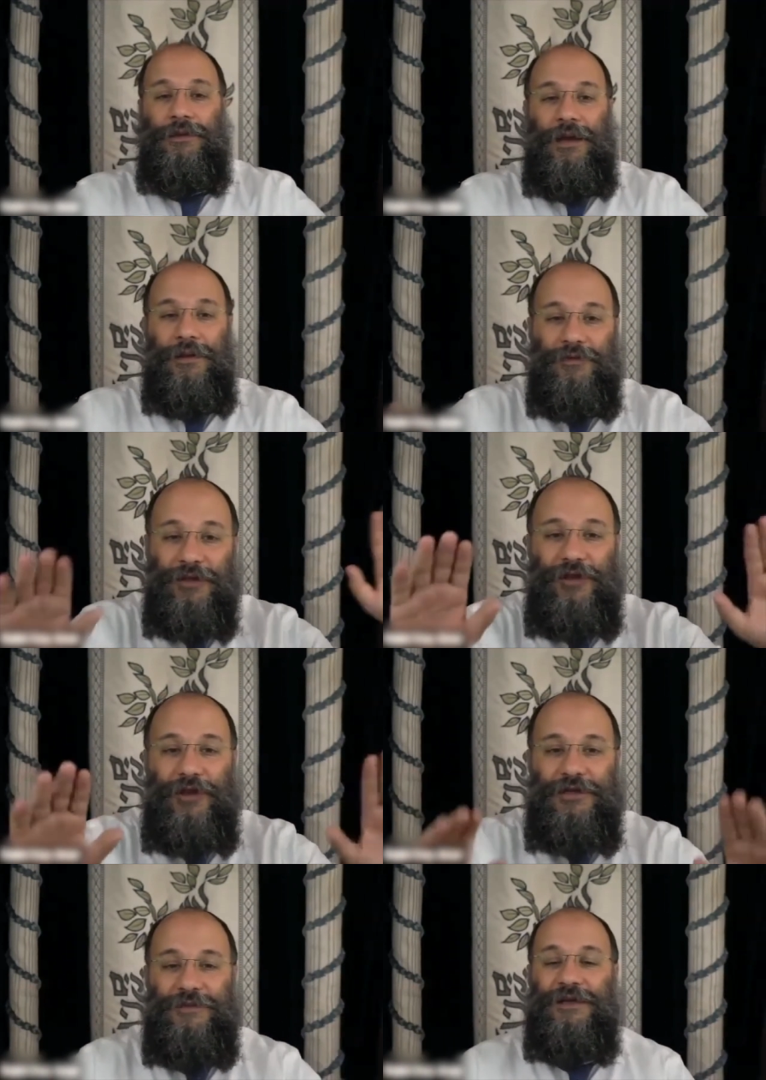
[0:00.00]
I'm not
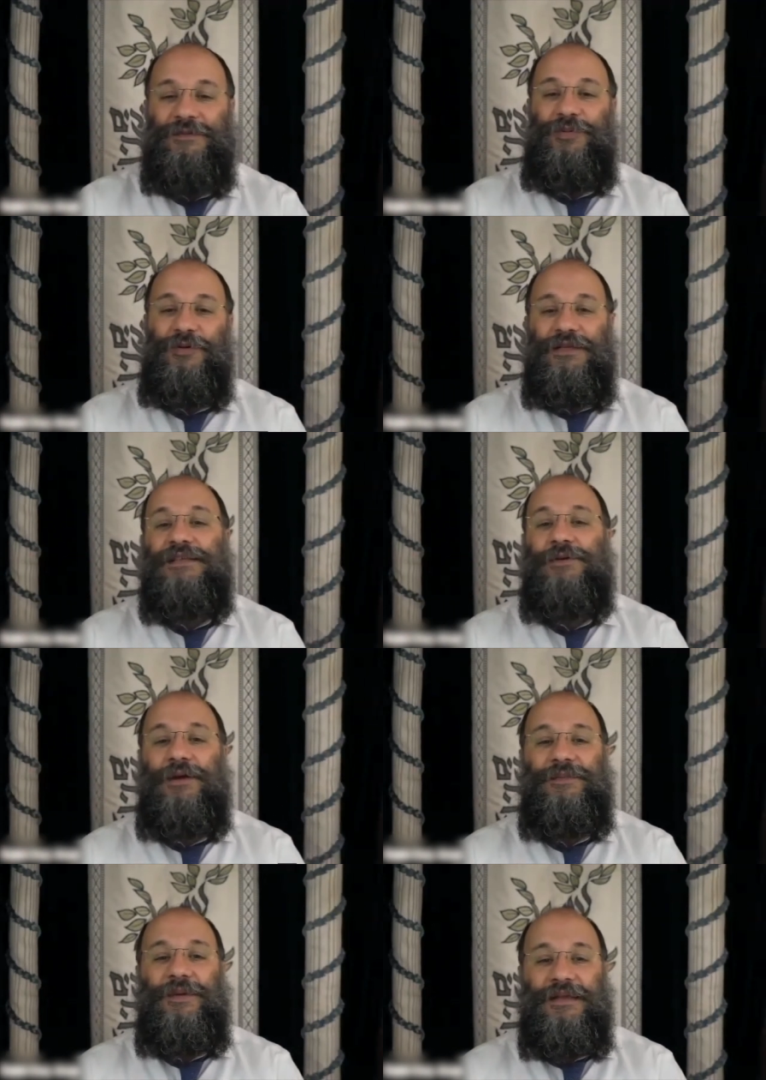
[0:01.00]
talking about bullies or
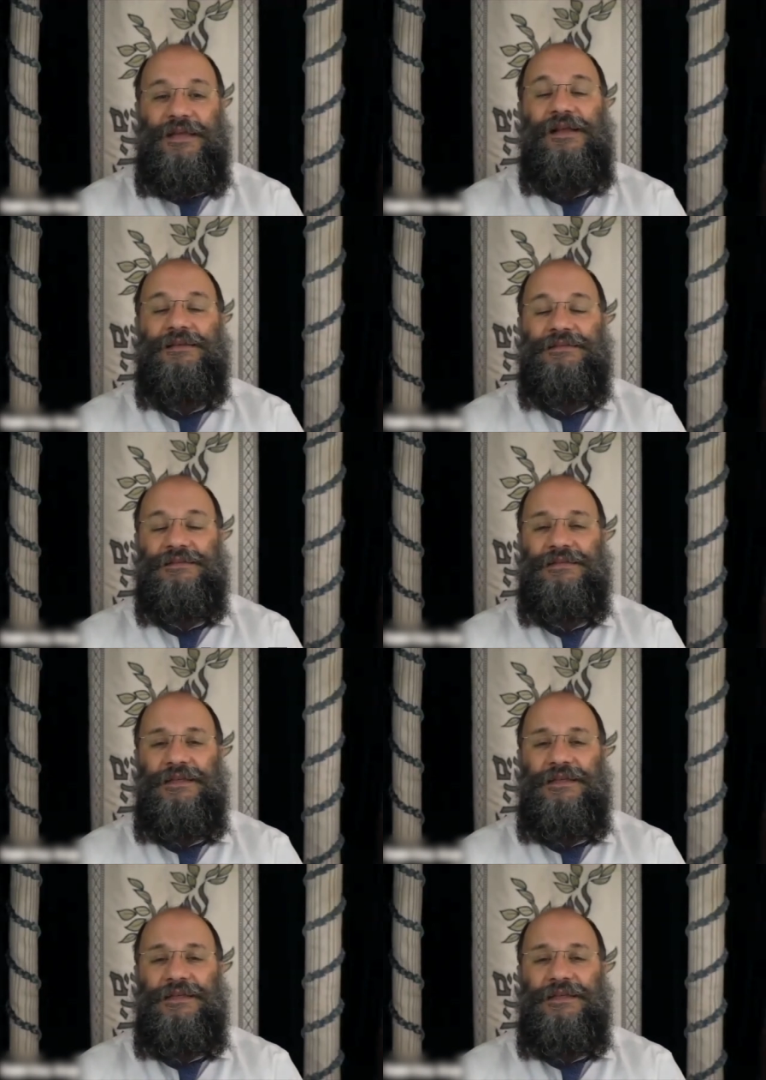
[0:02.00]
anybody else.